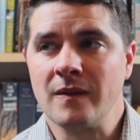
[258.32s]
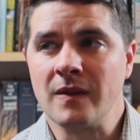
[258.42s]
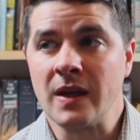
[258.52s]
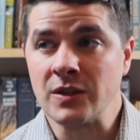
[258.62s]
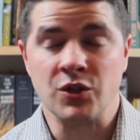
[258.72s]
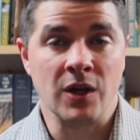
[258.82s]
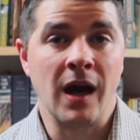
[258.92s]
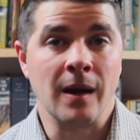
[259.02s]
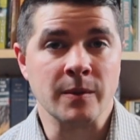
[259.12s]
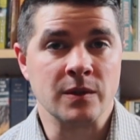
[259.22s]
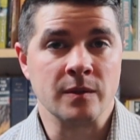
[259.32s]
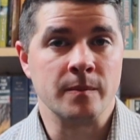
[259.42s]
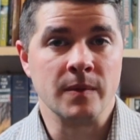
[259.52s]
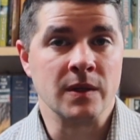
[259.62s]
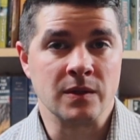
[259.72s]
his job is
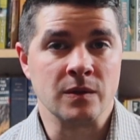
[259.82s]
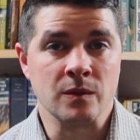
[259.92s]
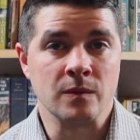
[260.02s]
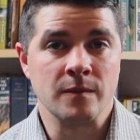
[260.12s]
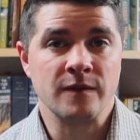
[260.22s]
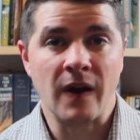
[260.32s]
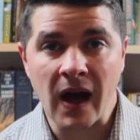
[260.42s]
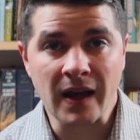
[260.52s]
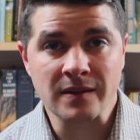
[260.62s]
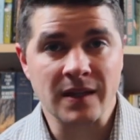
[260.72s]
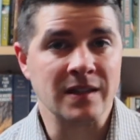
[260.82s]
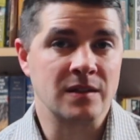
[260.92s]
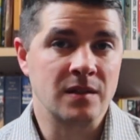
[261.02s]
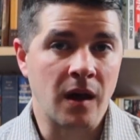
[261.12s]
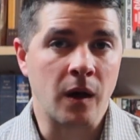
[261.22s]
to find and
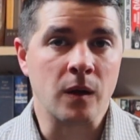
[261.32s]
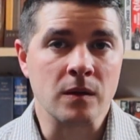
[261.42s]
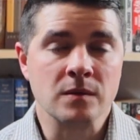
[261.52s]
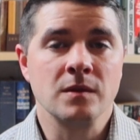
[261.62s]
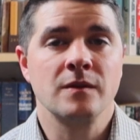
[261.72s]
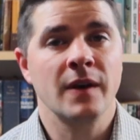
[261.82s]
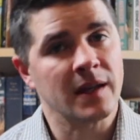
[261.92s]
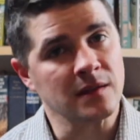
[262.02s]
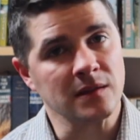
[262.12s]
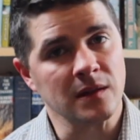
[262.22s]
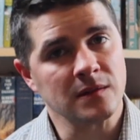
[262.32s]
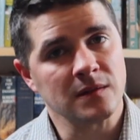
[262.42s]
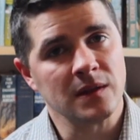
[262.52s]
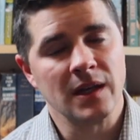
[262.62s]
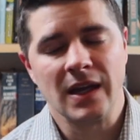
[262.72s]
sell
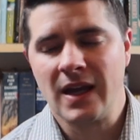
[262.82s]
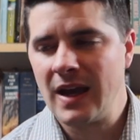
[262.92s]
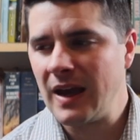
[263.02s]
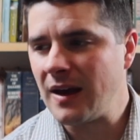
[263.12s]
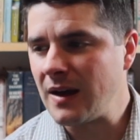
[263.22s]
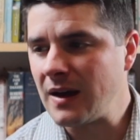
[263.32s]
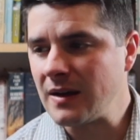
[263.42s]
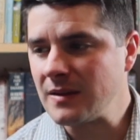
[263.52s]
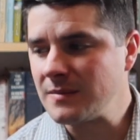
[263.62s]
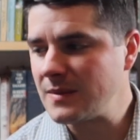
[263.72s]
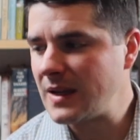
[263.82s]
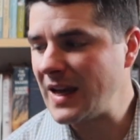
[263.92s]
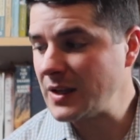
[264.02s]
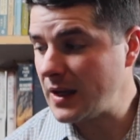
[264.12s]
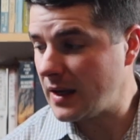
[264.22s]
frankincense,
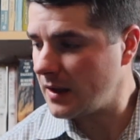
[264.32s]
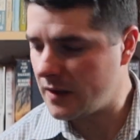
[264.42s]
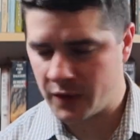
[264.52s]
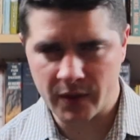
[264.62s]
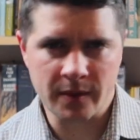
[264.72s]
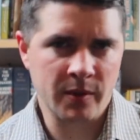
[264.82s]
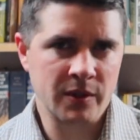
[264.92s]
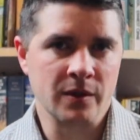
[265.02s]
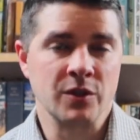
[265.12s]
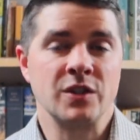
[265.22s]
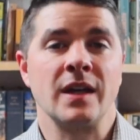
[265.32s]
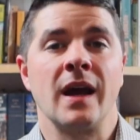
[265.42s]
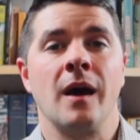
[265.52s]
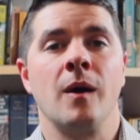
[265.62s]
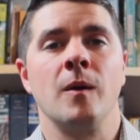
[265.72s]
and if you read the book, you'll understand
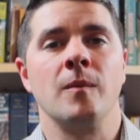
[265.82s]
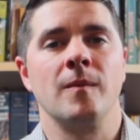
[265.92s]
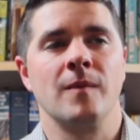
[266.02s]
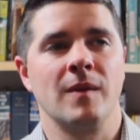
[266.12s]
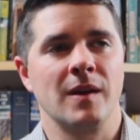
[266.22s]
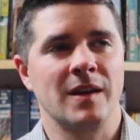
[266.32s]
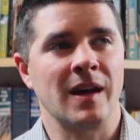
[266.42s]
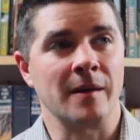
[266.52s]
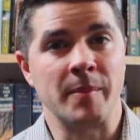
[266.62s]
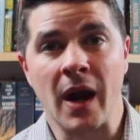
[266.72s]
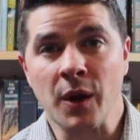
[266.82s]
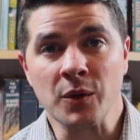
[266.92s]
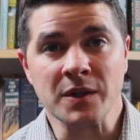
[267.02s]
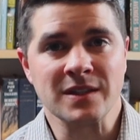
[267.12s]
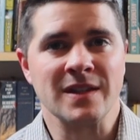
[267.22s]
how kind of
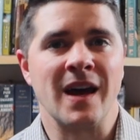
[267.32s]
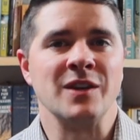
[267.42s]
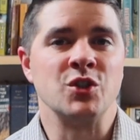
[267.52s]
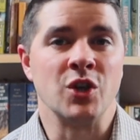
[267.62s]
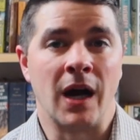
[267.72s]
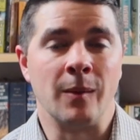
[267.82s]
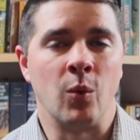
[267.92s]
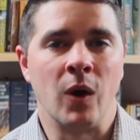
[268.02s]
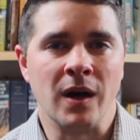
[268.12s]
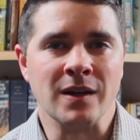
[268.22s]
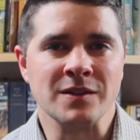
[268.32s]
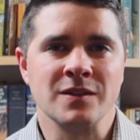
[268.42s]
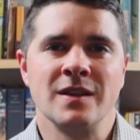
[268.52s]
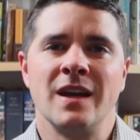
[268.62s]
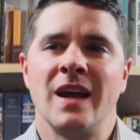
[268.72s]
perilous that job
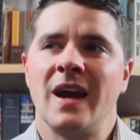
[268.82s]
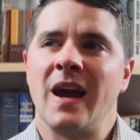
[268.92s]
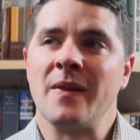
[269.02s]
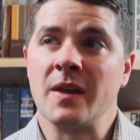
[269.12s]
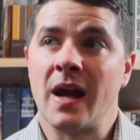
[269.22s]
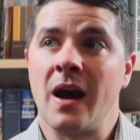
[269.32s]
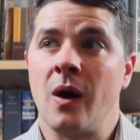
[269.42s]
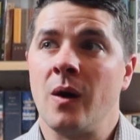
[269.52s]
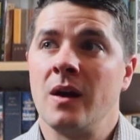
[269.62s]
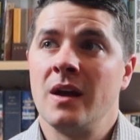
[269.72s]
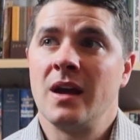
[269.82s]
was, and then how